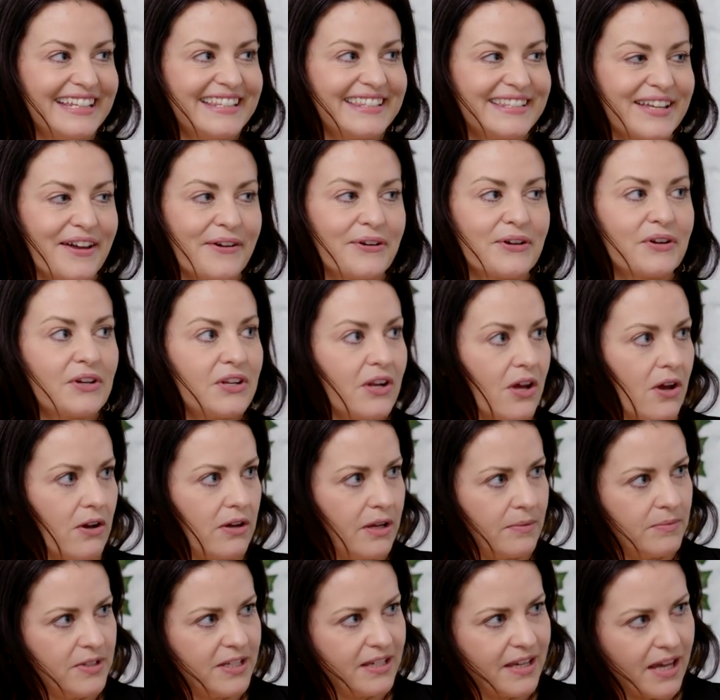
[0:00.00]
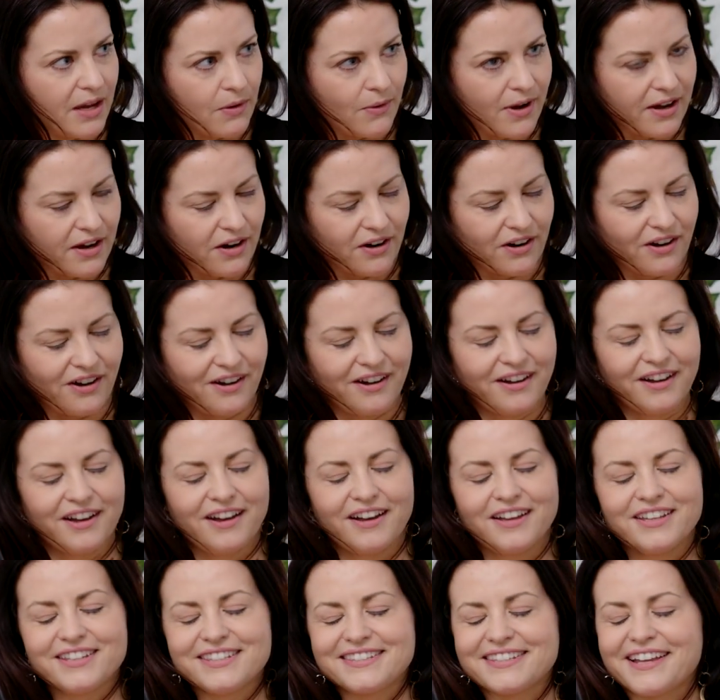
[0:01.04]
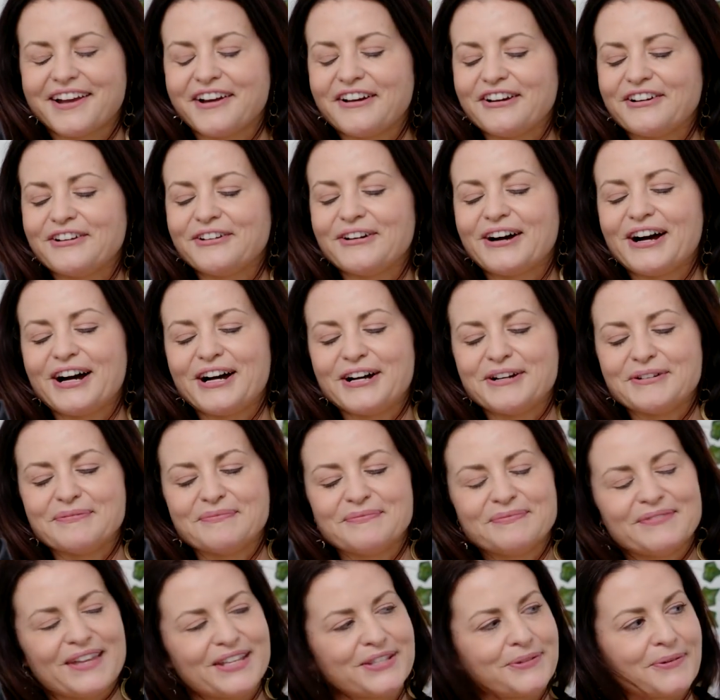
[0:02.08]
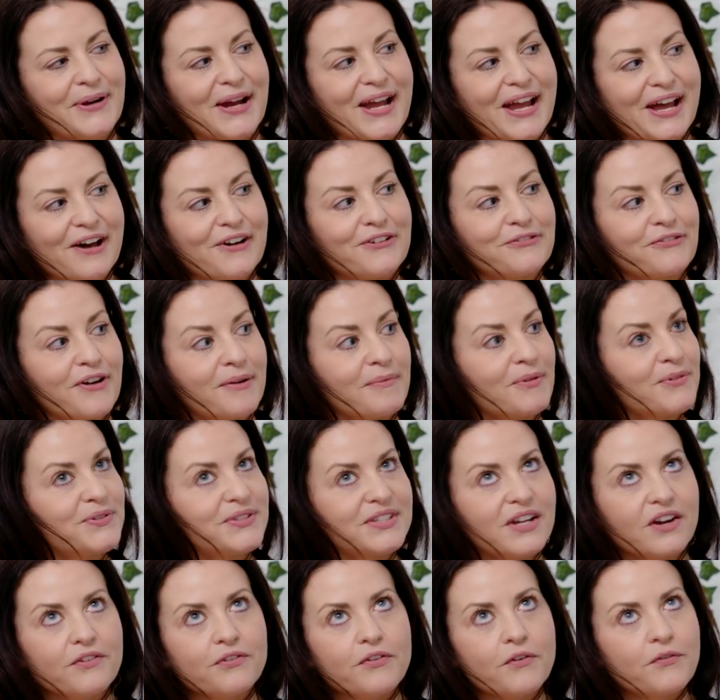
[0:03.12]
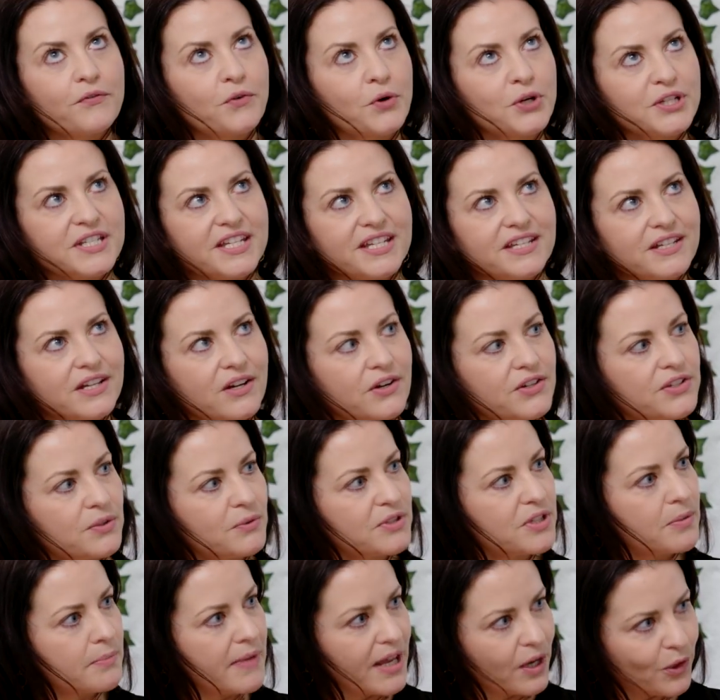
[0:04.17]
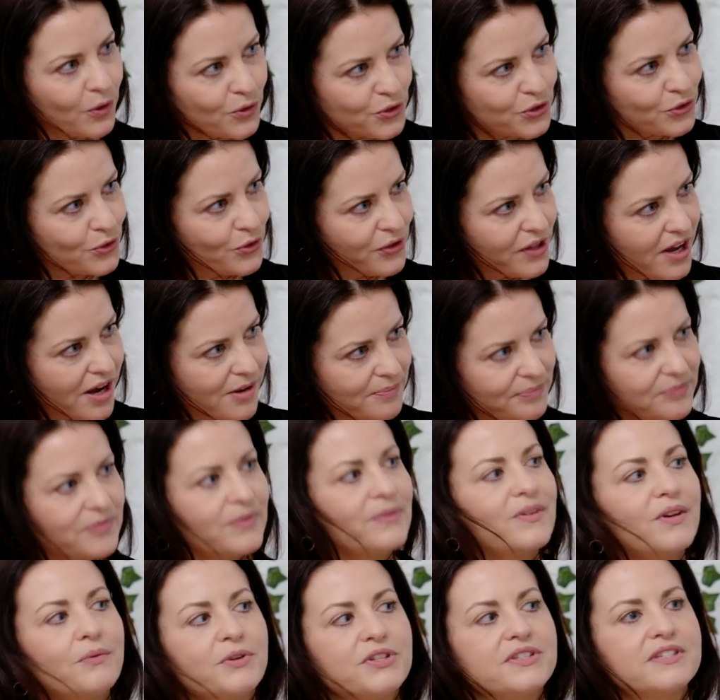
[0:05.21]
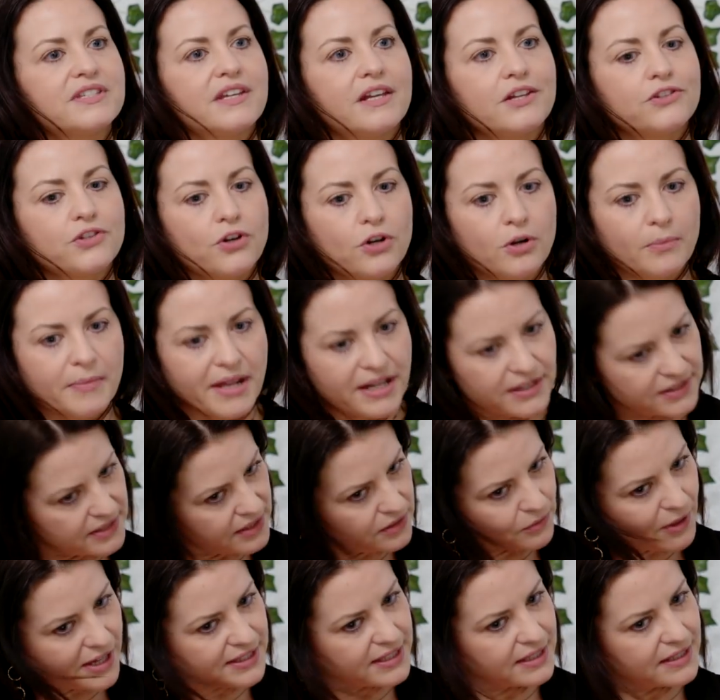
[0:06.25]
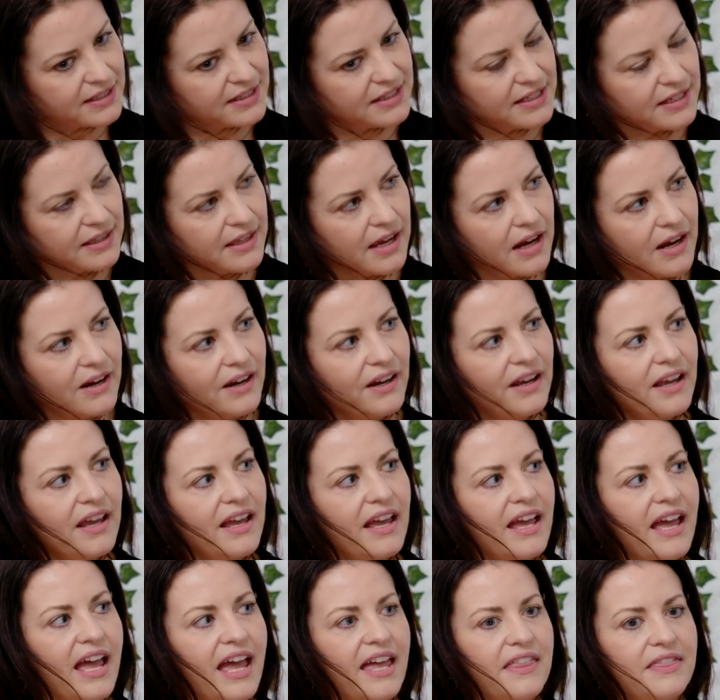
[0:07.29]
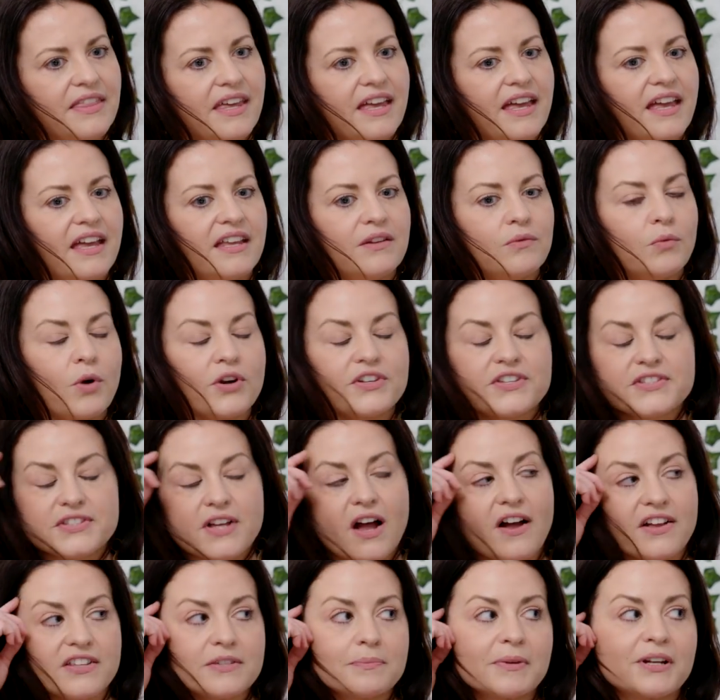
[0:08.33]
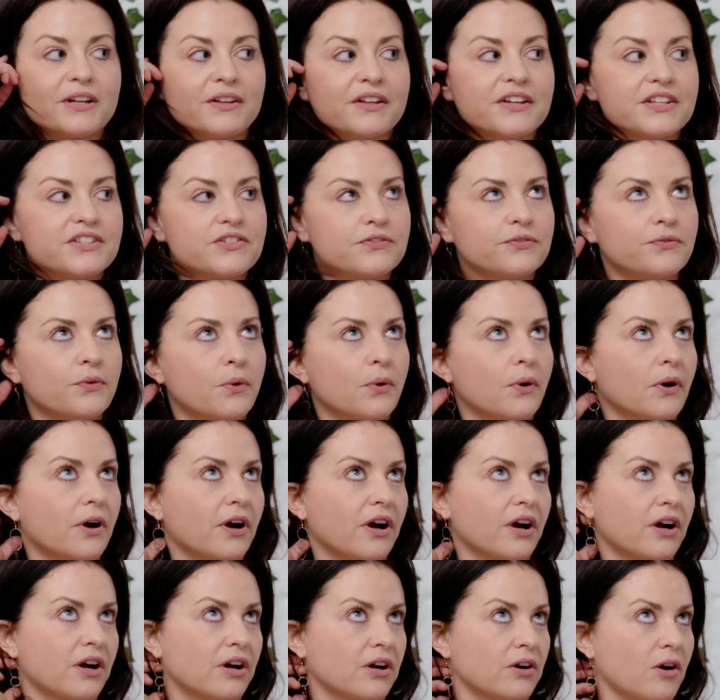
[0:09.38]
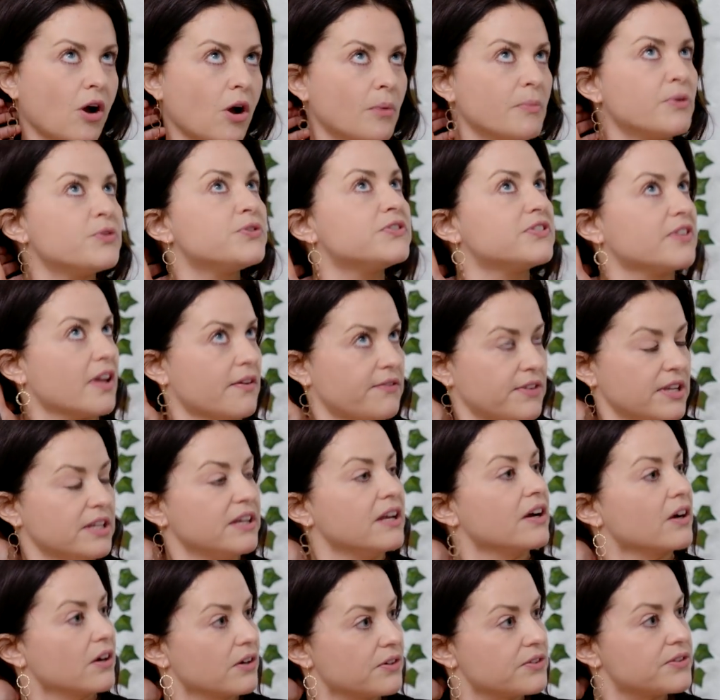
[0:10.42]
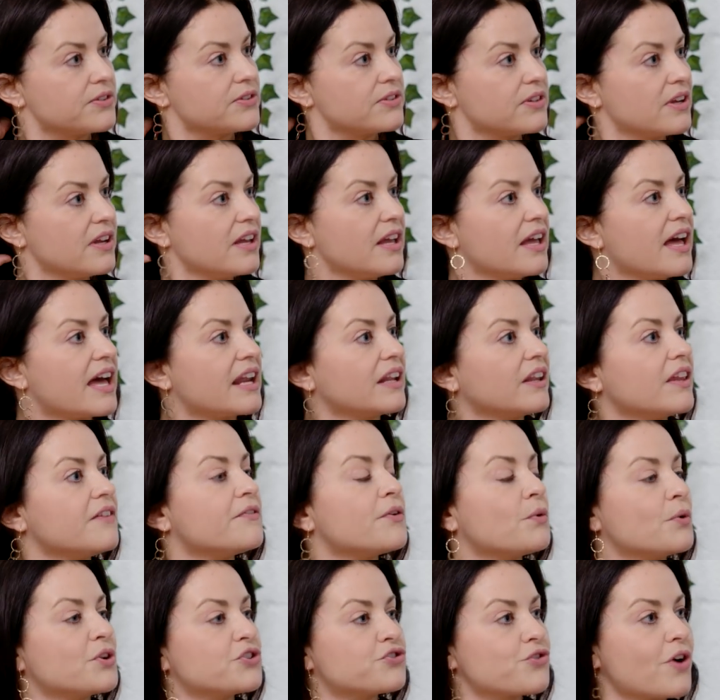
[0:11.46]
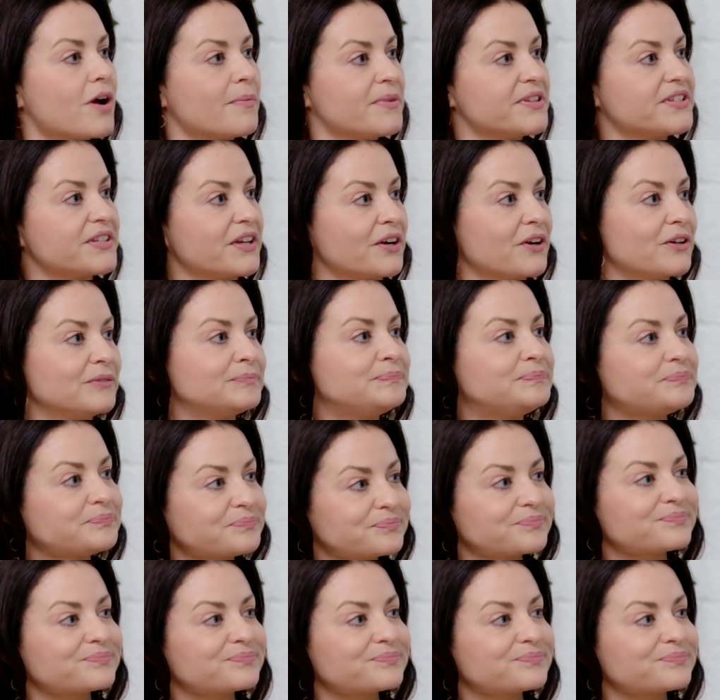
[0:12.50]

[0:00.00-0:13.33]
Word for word: Okay. So, you know, M D K Y girl. So um, that's where I hail from. I was there for fourteen years. I went to medical school there. I went to internal medicine residency there, and then worked as a hospitalist for almost seven years at a level one trauma center.